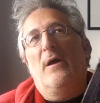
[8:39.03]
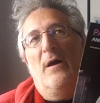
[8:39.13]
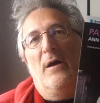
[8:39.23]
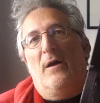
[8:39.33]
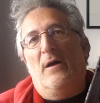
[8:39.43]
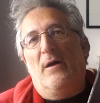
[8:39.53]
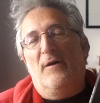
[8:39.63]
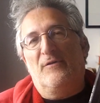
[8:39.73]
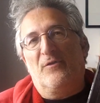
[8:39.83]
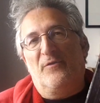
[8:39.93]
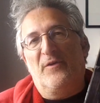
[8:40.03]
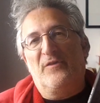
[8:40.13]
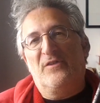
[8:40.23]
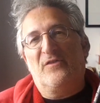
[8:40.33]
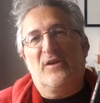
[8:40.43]
uh, sort of
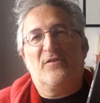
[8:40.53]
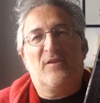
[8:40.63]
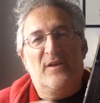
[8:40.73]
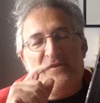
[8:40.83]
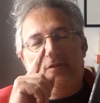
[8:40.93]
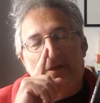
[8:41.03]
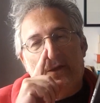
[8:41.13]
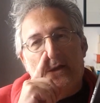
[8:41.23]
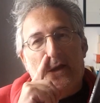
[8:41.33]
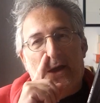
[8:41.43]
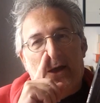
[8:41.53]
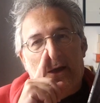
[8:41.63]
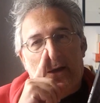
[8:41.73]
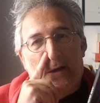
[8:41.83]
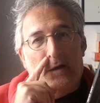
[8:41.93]
fifties sixties
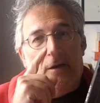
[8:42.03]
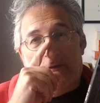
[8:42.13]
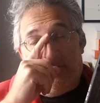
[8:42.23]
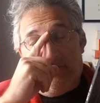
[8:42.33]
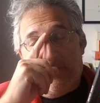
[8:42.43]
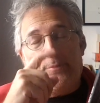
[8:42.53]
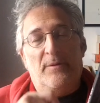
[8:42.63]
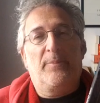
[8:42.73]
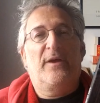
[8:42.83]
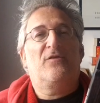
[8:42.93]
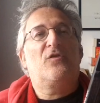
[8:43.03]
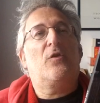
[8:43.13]
uh, a contemporary of B.S.